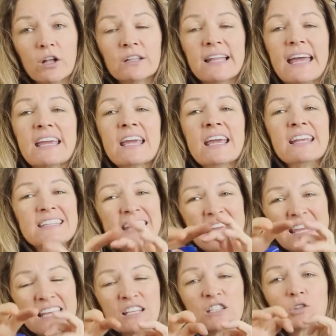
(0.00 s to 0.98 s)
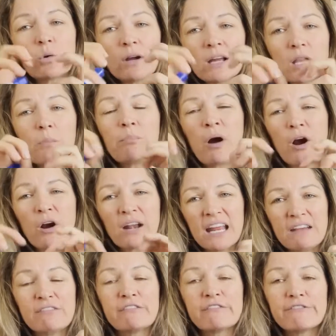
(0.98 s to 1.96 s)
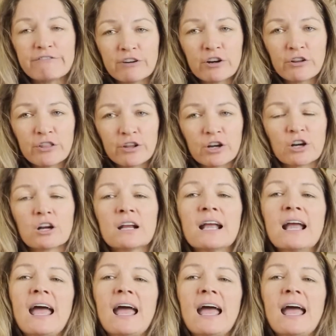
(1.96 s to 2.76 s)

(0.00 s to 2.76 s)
like taking soil apart even further